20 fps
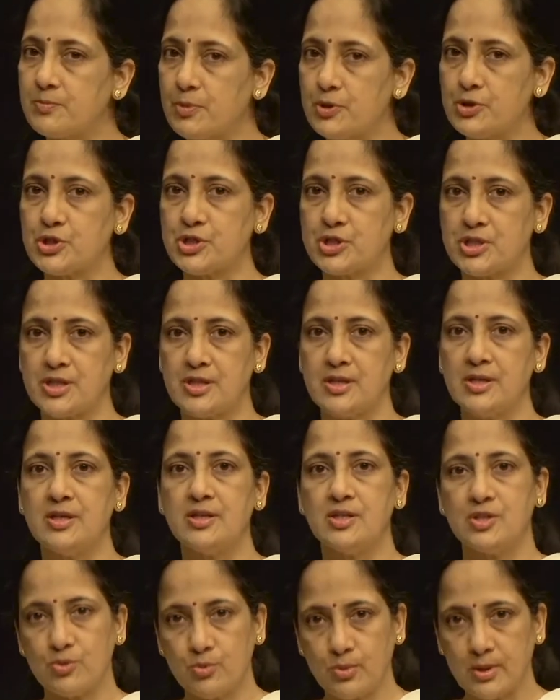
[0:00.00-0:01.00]
pushed
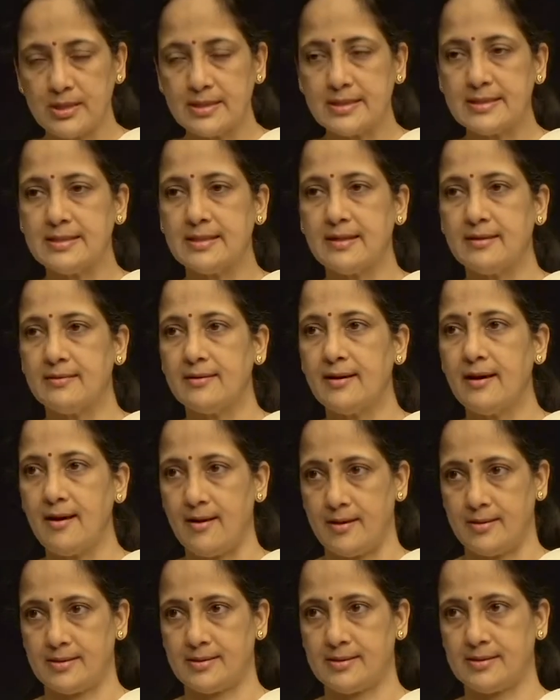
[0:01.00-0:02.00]
towards the
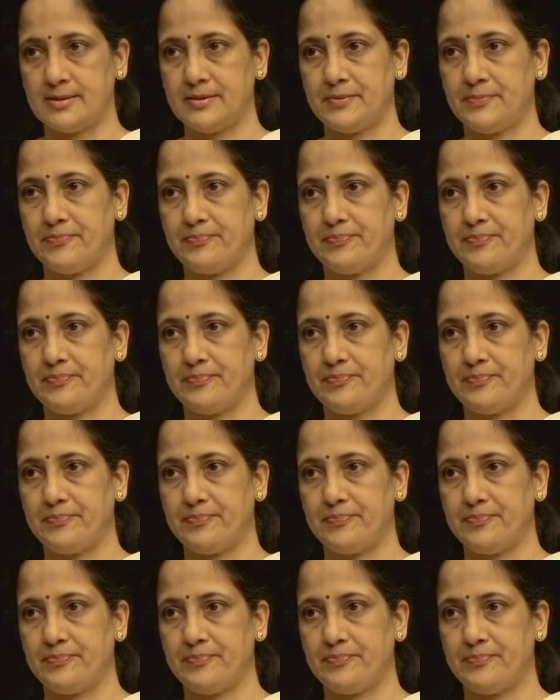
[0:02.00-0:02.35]
heart.